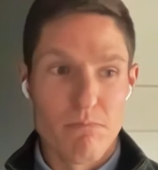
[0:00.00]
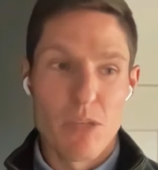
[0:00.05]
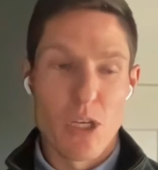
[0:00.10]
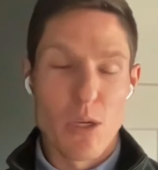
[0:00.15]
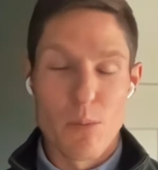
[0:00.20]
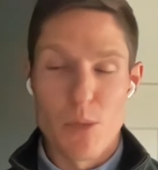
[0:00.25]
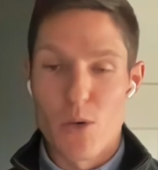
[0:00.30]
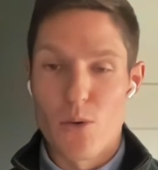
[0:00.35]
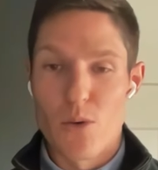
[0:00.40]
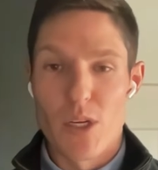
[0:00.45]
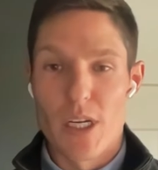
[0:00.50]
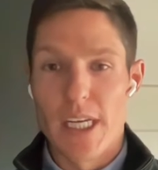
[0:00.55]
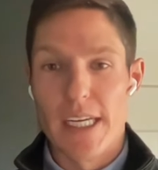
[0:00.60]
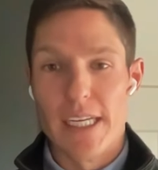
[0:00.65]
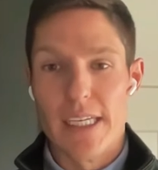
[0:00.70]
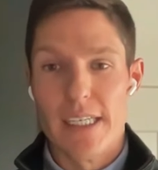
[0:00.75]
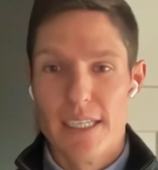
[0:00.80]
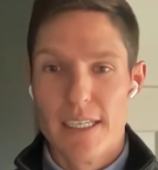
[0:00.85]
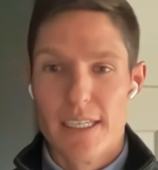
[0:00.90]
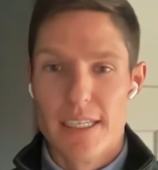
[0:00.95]

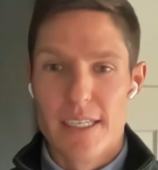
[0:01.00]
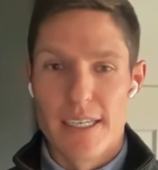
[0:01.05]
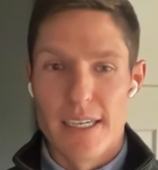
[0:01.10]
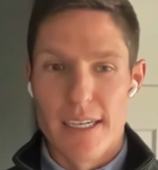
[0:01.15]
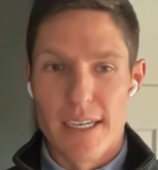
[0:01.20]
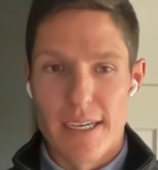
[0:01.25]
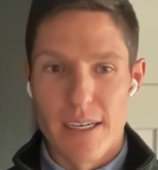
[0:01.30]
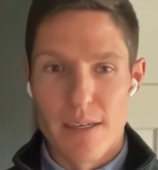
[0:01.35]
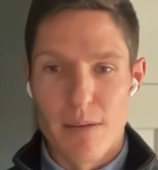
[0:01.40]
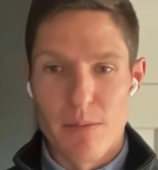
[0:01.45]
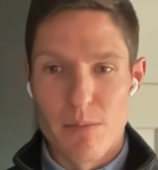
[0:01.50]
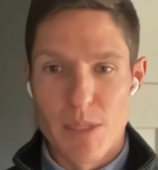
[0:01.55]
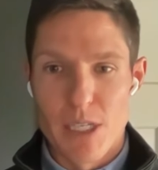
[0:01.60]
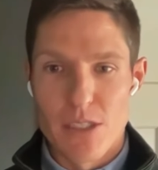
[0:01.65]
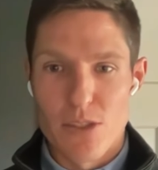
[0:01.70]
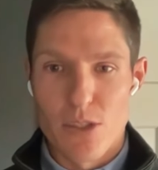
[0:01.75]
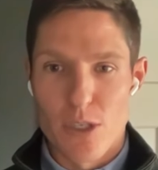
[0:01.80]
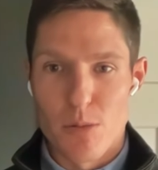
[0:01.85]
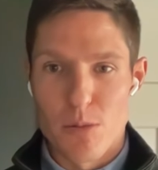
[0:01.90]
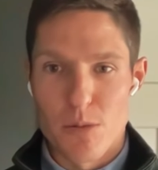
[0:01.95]
community, in
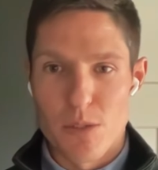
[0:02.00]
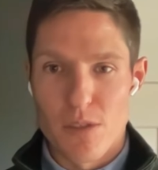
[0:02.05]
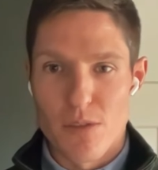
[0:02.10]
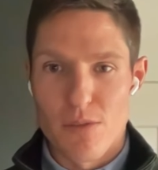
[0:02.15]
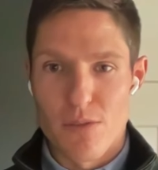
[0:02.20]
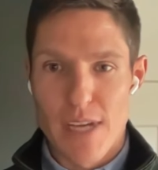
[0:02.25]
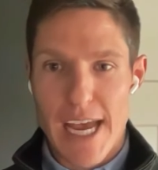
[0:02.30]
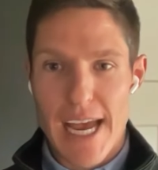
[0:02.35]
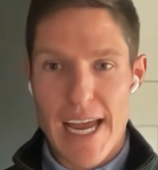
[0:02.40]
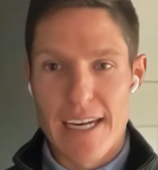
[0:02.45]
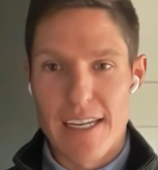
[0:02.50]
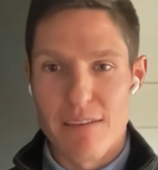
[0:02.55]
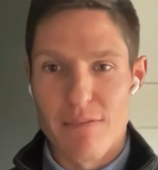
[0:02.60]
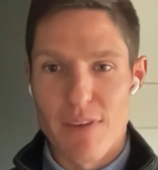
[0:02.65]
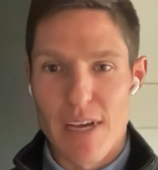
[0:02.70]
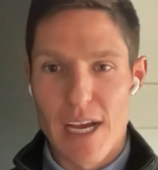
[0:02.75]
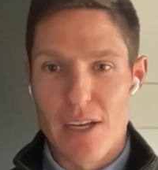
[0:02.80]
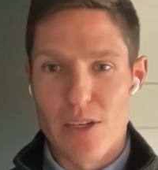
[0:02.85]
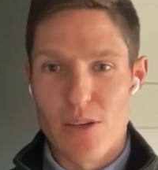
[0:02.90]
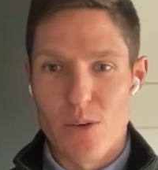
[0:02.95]
terms of adding
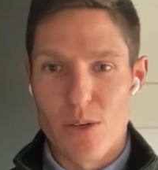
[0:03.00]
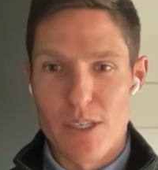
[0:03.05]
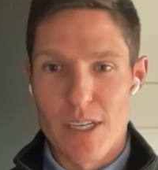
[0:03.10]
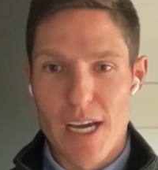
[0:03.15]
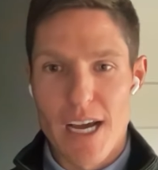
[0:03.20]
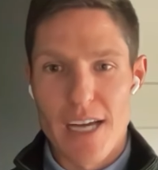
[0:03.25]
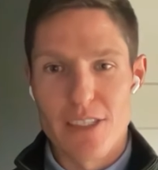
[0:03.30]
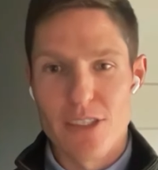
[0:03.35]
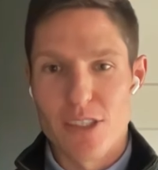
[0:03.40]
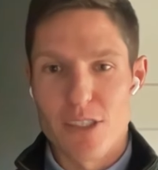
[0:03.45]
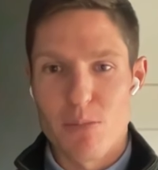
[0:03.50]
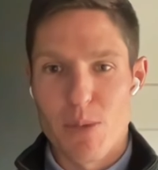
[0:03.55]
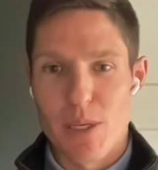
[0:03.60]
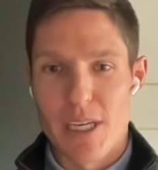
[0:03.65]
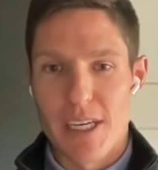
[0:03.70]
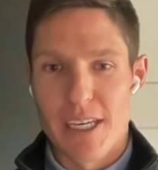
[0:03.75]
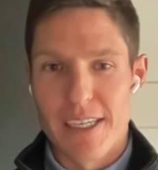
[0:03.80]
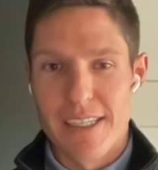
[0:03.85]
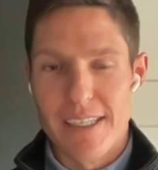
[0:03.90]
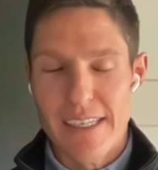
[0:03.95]
value and not just
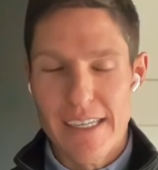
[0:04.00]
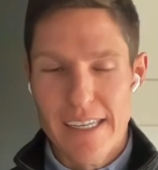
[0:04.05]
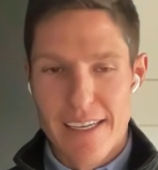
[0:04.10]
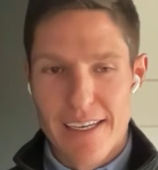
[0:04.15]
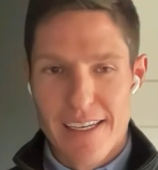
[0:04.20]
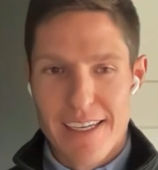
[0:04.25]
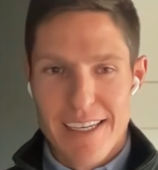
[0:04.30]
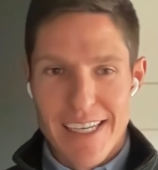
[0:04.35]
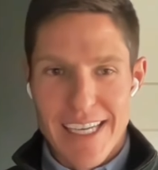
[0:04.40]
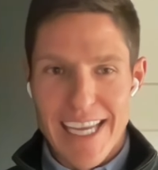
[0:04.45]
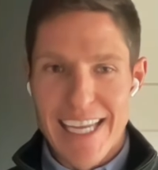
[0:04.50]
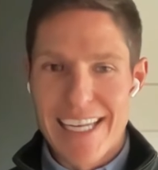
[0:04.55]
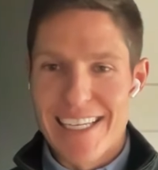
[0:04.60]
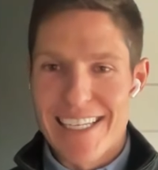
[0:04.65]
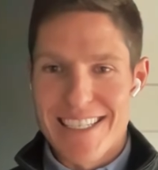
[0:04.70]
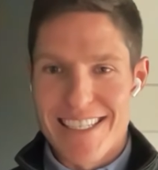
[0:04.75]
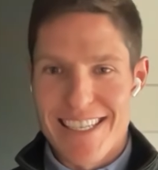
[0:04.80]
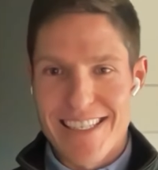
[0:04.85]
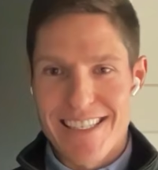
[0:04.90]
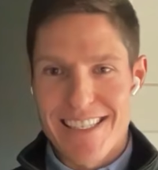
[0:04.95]
being in
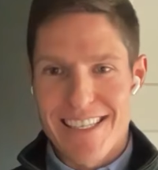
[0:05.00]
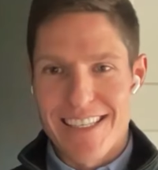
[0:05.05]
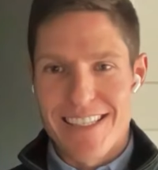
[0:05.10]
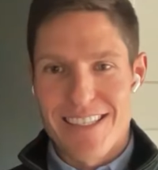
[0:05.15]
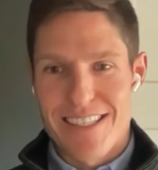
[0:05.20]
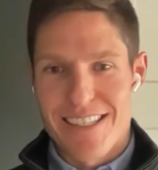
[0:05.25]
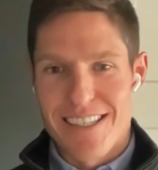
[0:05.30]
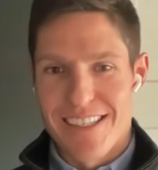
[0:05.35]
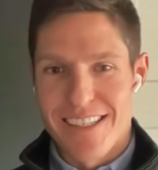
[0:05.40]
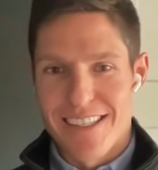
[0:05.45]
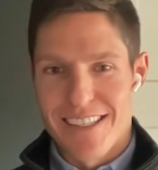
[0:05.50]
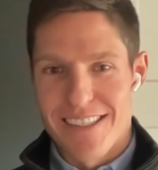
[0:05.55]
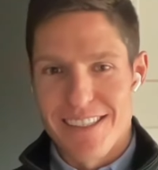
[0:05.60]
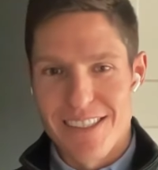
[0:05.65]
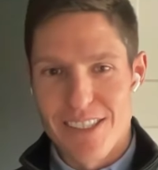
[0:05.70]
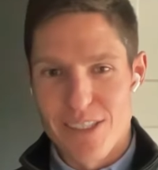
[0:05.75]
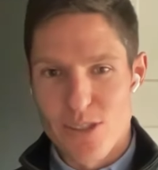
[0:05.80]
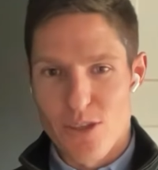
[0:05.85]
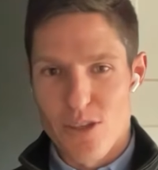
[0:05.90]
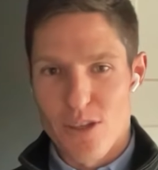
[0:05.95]
existence to
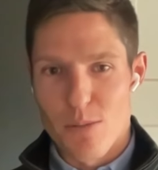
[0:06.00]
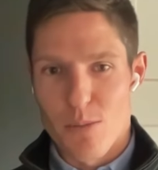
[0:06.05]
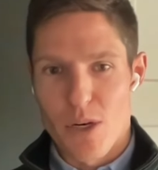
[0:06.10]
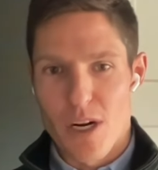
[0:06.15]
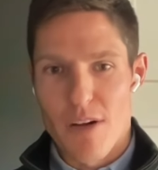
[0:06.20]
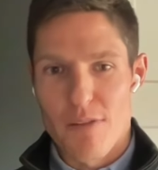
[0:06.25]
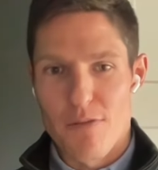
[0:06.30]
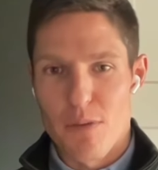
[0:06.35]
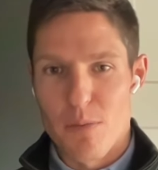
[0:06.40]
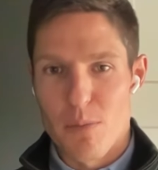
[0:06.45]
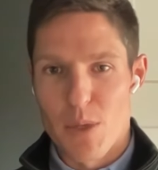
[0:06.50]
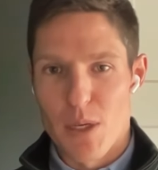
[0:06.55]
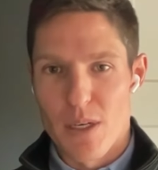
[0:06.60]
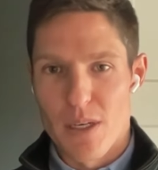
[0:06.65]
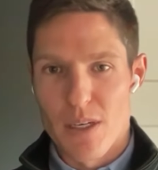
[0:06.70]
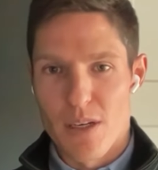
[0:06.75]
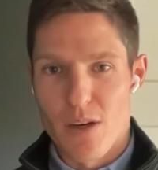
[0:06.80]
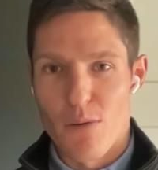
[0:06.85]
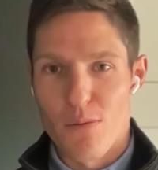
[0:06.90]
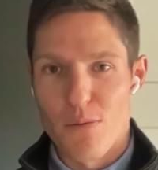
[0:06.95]
turn a profit, but
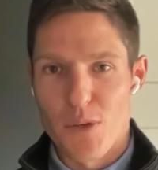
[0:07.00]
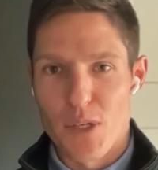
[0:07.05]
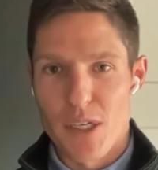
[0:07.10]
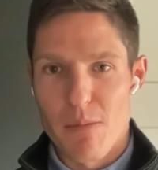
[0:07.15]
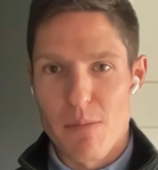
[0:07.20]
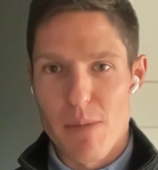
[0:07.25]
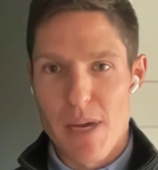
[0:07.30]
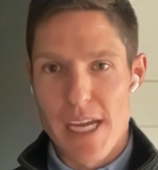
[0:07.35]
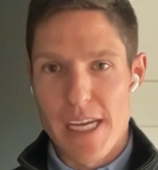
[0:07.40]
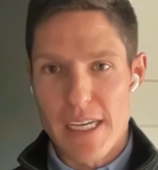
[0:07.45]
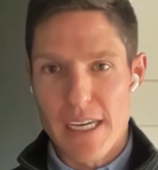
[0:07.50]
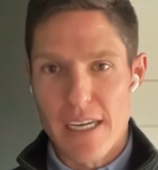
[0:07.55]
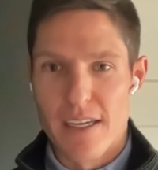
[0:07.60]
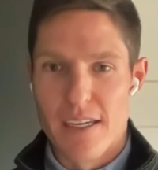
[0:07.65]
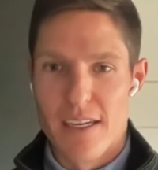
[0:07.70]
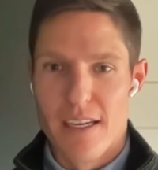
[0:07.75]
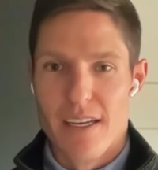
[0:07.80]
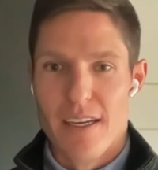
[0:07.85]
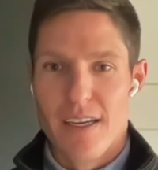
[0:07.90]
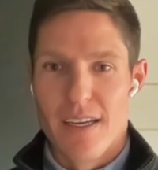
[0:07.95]
hopefully to make
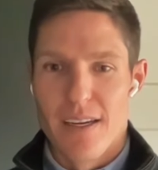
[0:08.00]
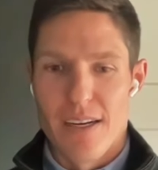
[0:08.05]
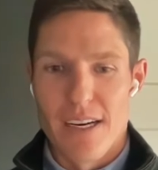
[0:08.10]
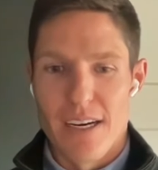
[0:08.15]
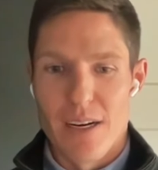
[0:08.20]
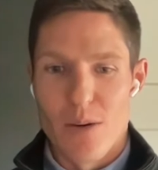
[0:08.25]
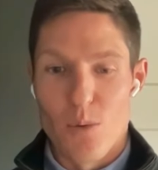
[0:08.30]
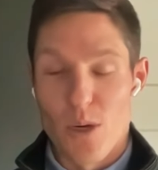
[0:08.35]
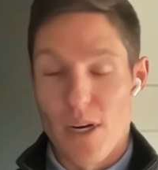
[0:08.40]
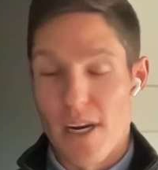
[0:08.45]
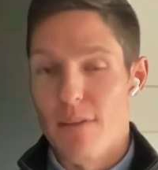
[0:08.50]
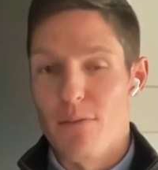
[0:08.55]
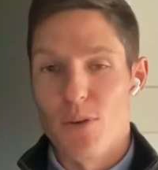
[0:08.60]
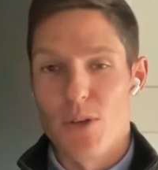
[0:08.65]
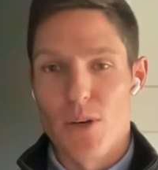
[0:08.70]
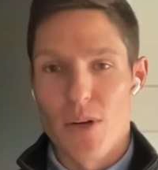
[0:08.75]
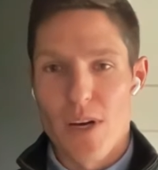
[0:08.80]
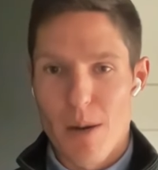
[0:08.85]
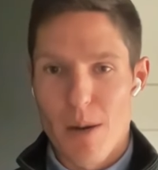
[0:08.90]
wherever you're